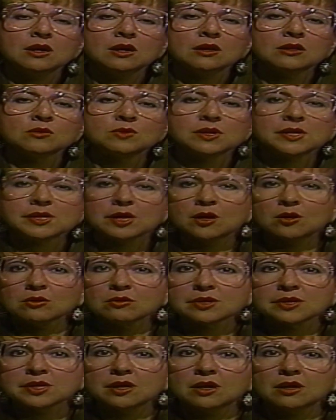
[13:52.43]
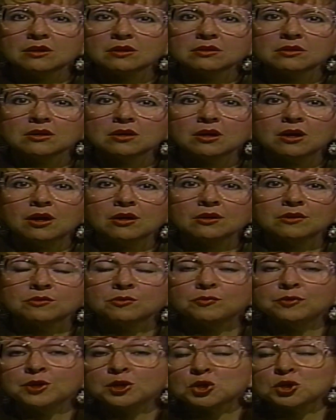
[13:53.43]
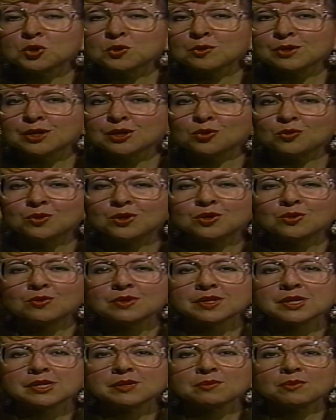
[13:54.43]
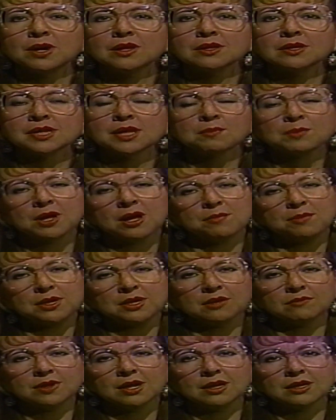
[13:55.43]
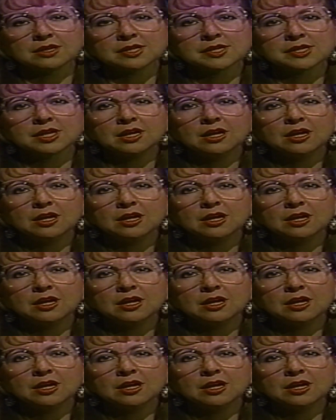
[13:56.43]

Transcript: results, and all of the finishers and the winners, as well as upcoming events.